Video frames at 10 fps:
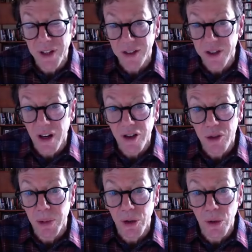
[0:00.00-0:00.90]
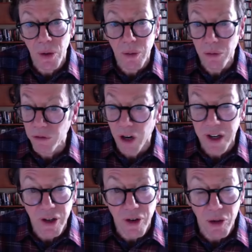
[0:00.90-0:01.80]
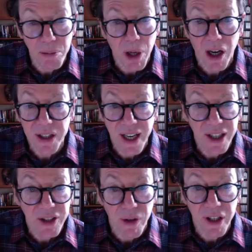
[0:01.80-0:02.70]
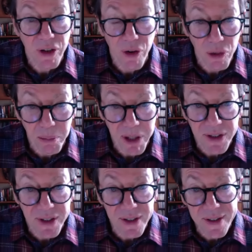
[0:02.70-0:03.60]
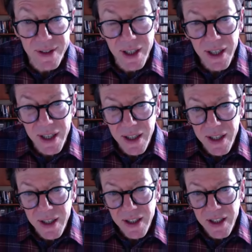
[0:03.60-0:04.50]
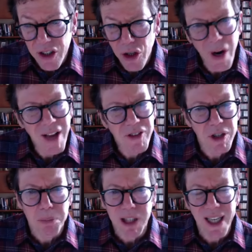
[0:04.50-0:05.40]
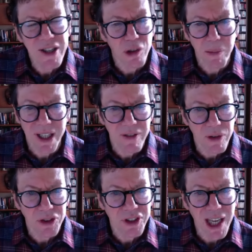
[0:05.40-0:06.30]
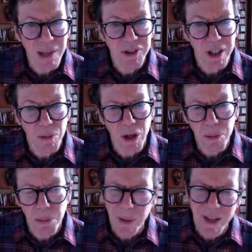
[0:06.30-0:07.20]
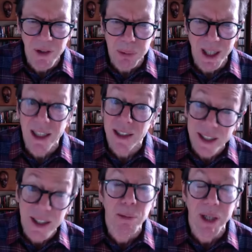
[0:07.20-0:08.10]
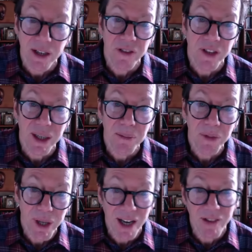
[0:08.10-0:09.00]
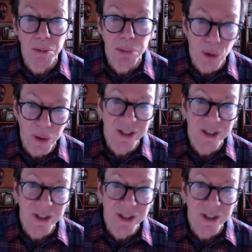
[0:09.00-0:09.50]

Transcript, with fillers: an entrepreneur running your own podcast, running your own business, you don't have to play so many of those games anymore. You probably have to play a little bit of them. You have employees,